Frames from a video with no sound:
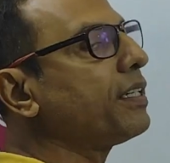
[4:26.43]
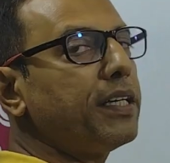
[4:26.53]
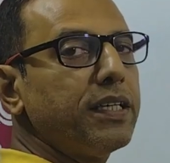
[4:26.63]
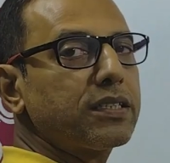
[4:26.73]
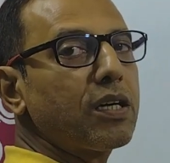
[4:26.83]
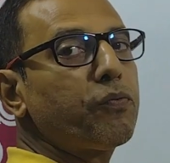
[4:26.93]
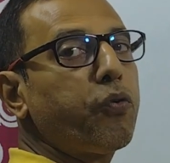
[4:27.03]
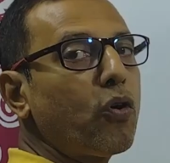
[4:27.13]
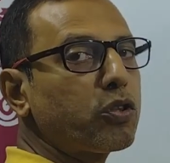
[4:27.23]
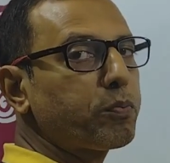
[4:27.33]
D is the
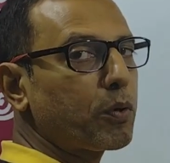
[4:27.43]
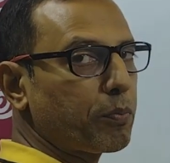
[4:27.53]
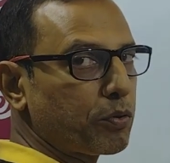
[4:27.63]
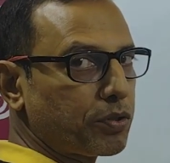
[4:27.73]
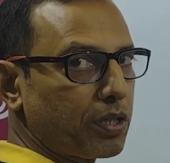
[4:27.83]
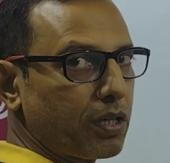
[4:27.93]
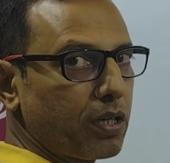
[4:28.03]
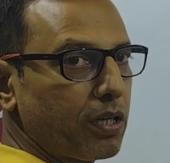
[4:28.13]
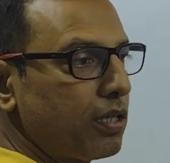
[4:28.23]
fourth proportional.